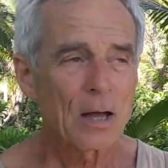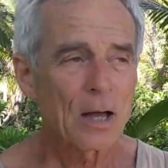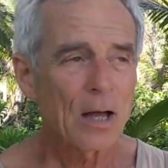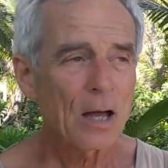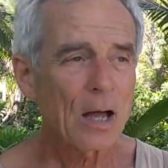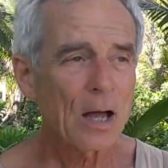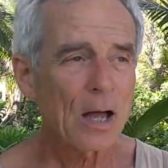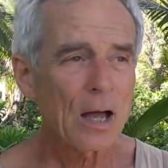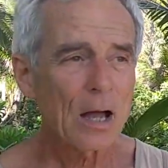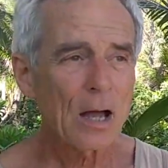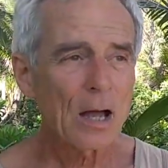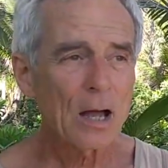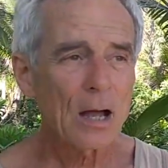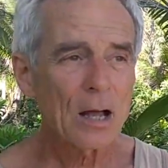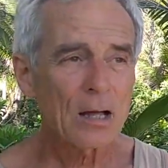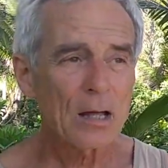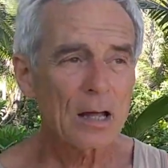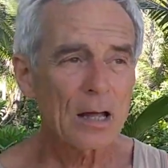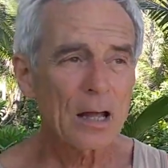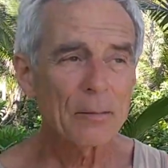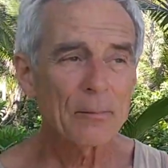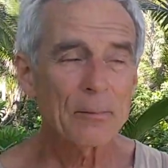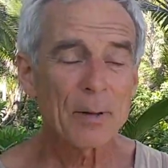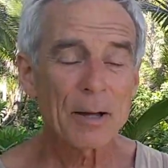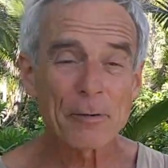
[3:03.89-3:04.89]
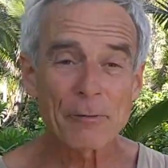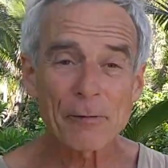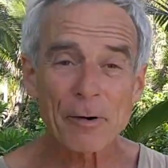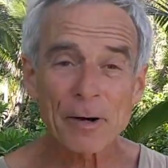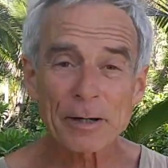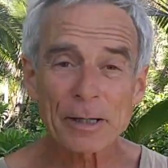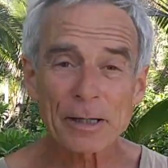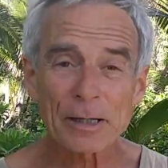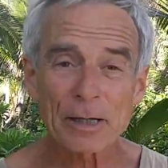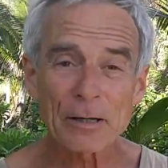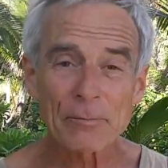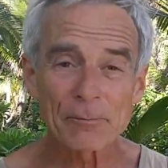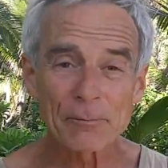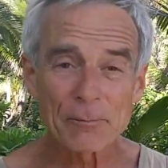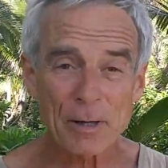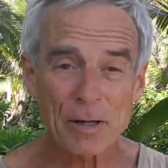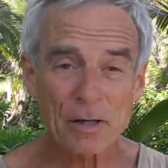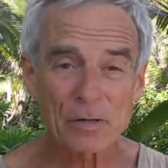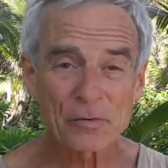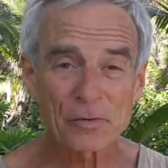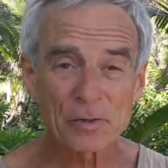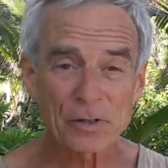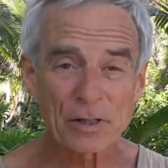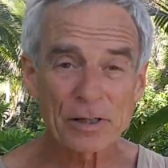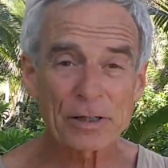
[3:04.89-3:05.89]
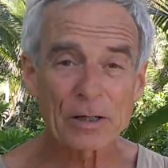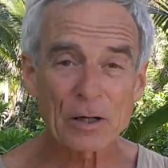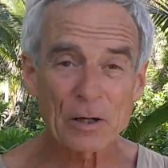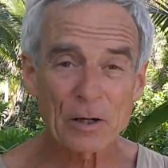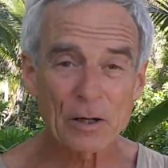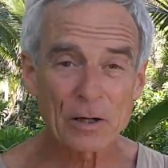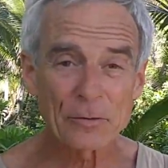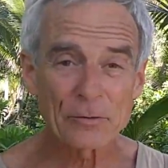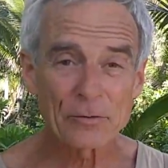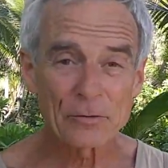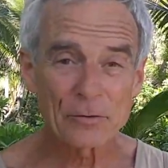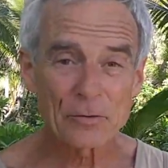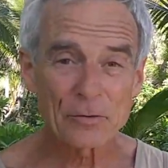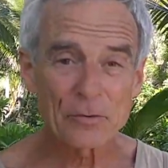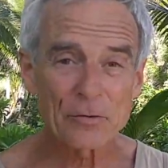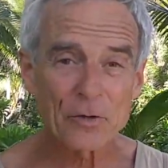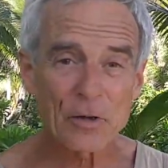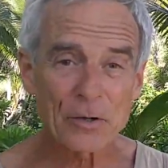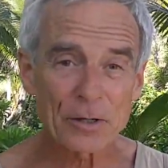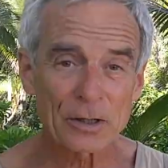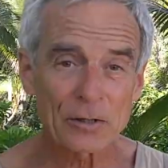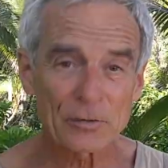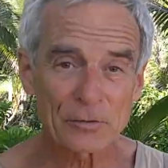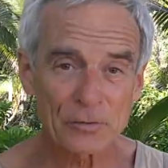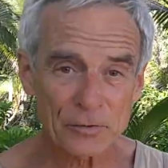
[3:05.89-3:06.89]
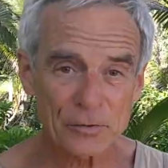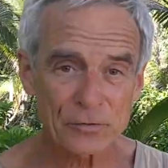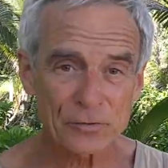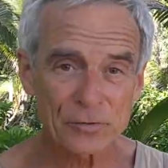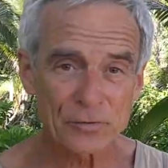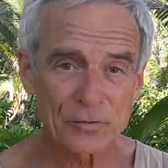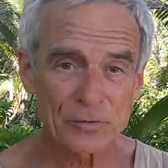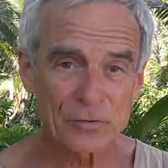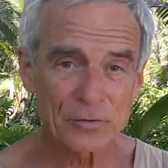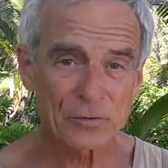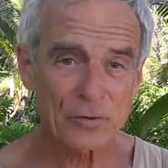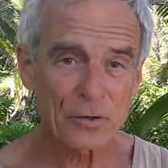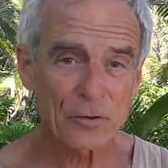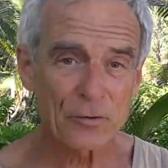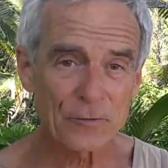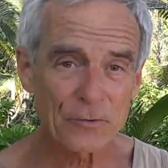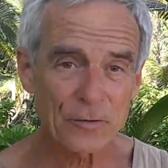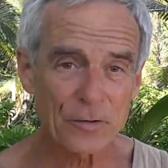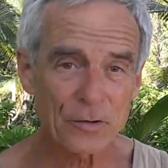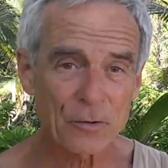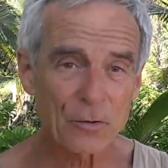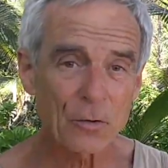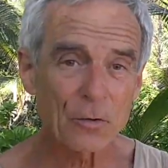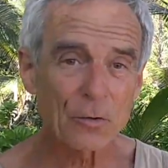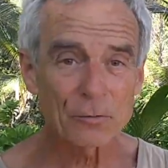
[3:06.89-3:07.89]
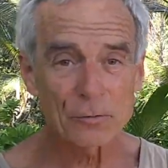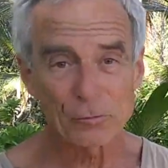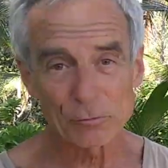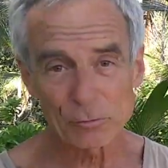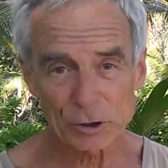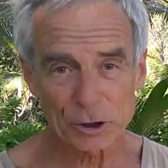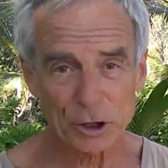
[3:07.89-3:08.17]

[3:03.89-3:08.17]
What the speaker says: My running had basically gone to non-existence or